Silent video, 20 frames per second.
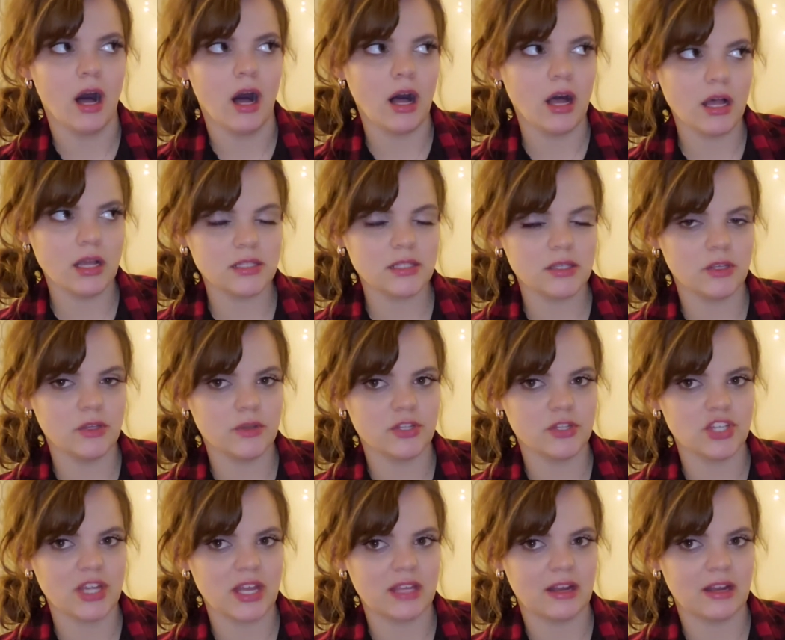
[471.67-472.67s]
Also, you can
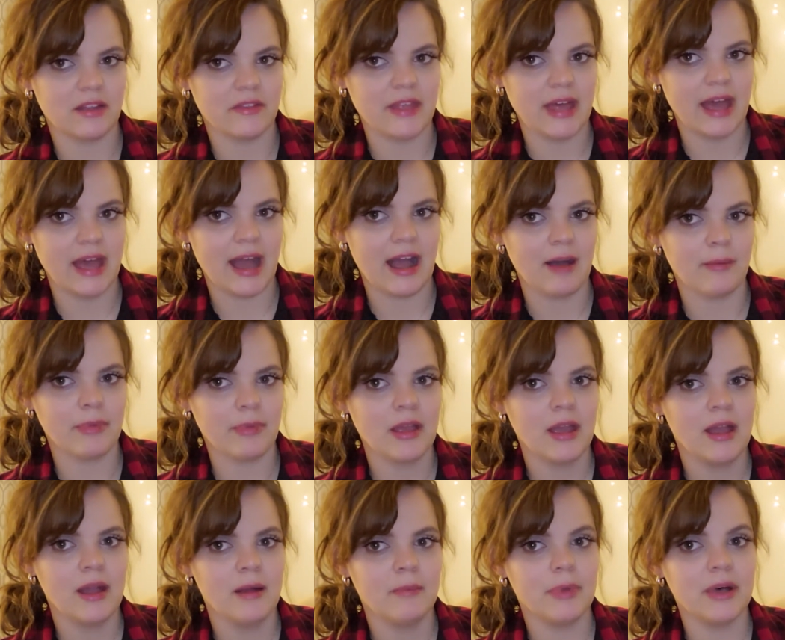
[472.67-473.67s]
check that on the app,
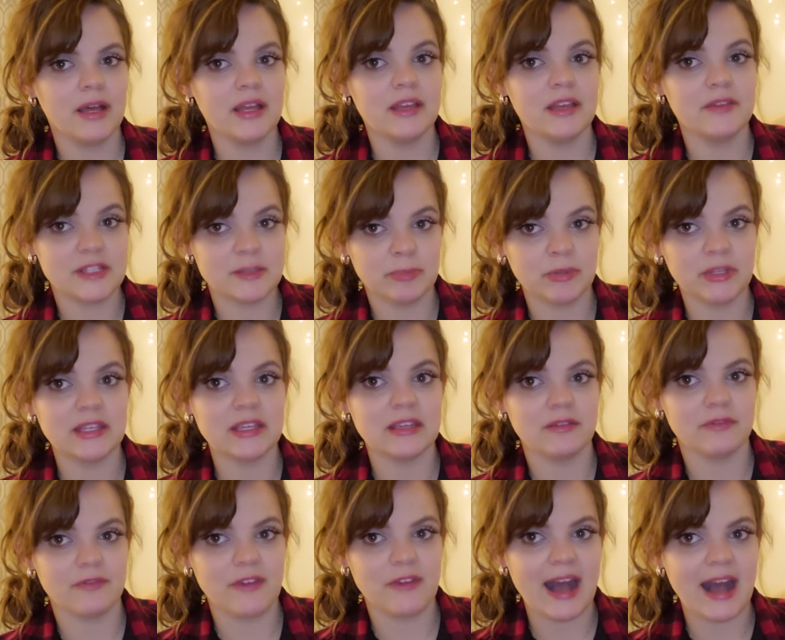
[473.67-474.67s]
but if it's blinking
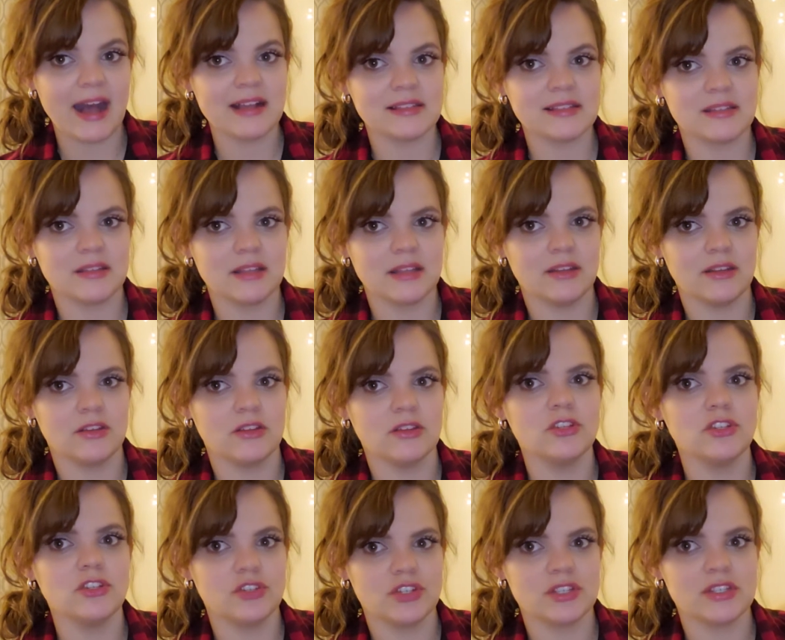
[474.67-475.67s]
fast, then
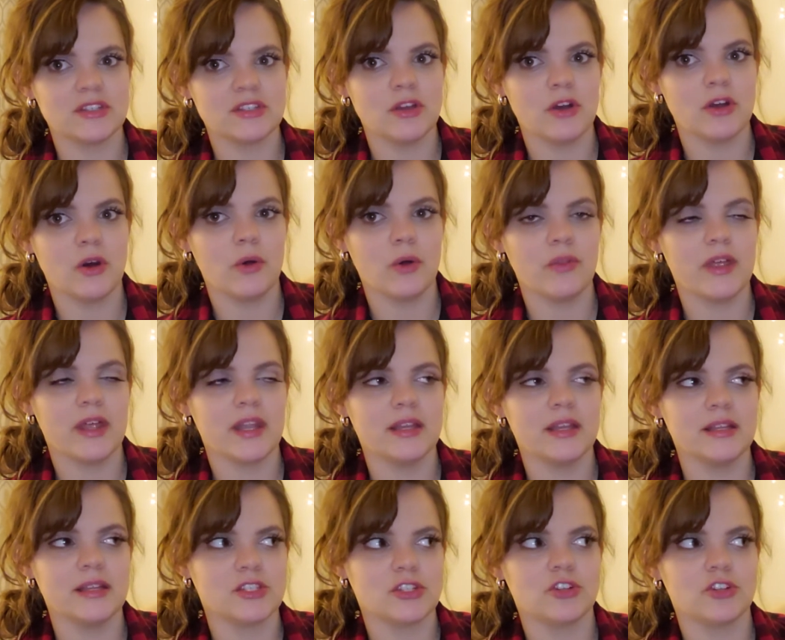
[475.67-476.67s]
you just know that
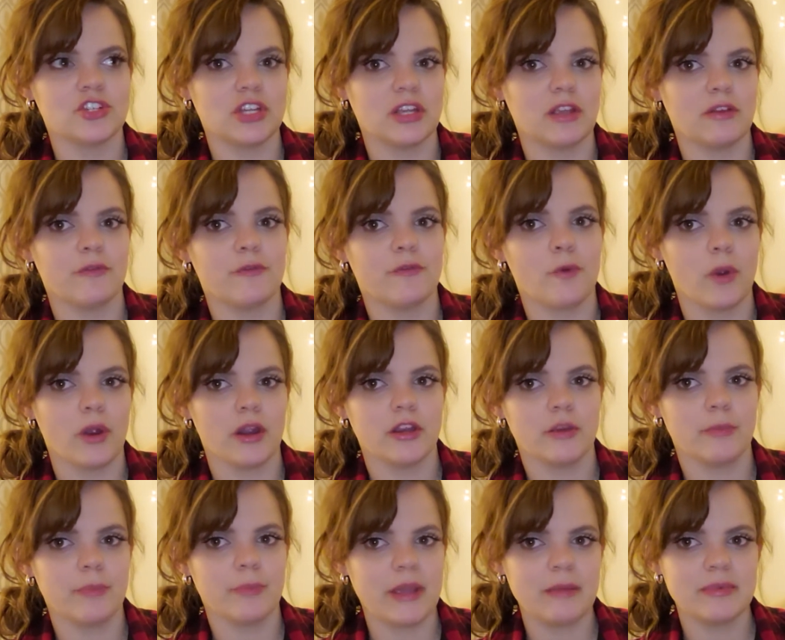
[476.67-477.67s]
it's searching for
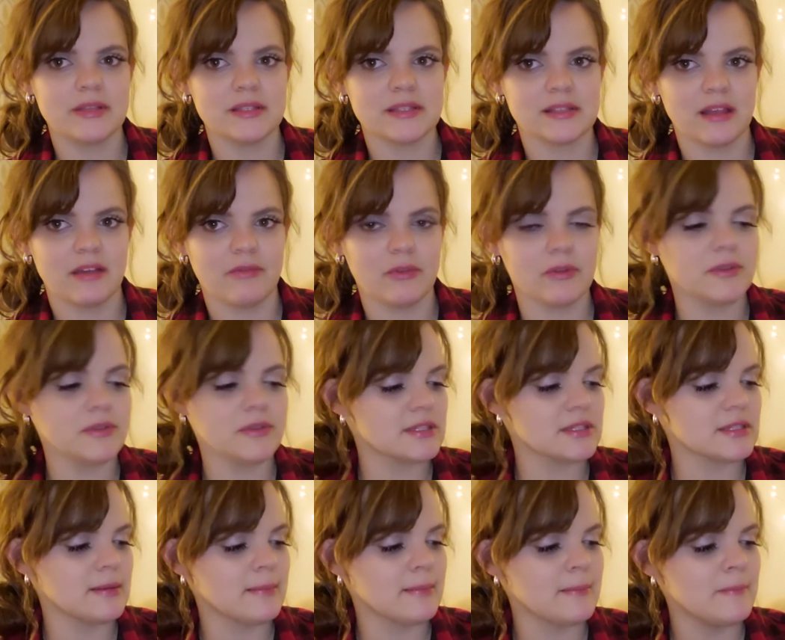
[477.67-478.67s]
your baby's
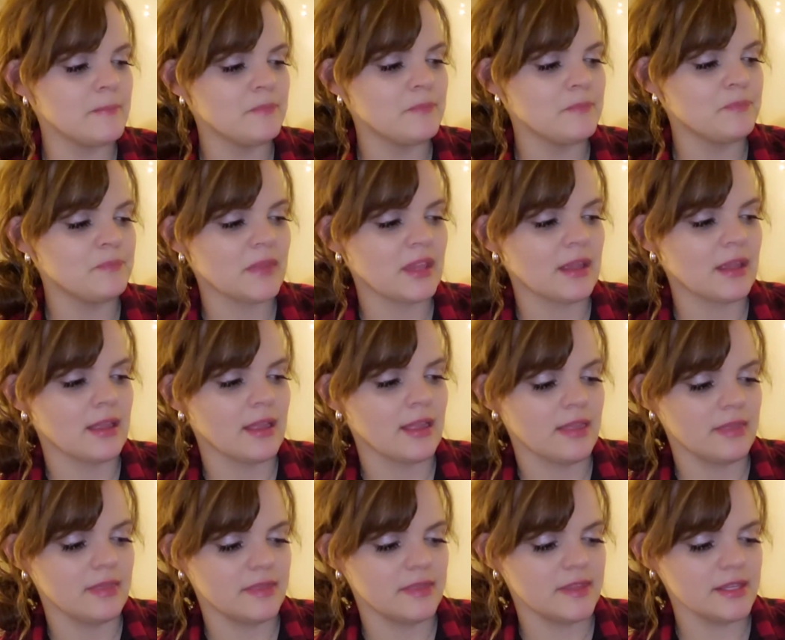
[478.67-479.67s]
levels.
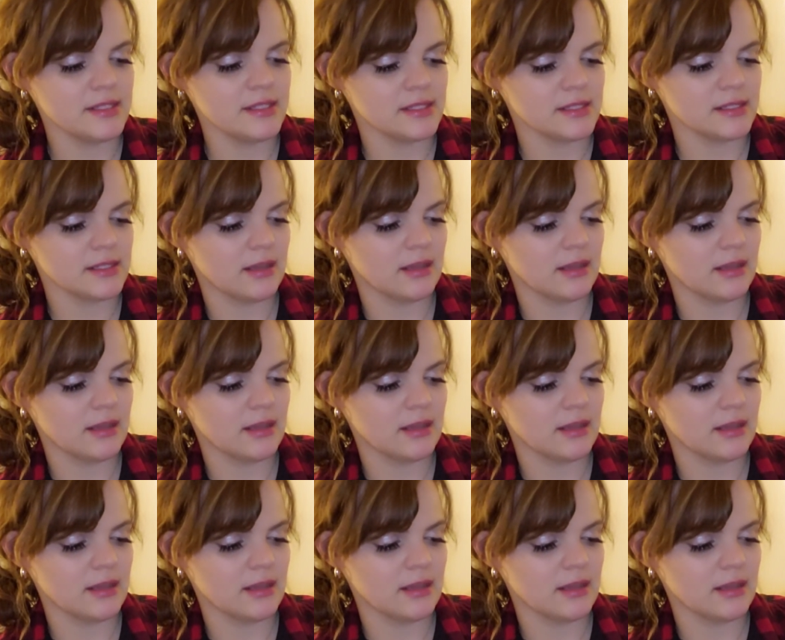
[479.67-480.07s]
This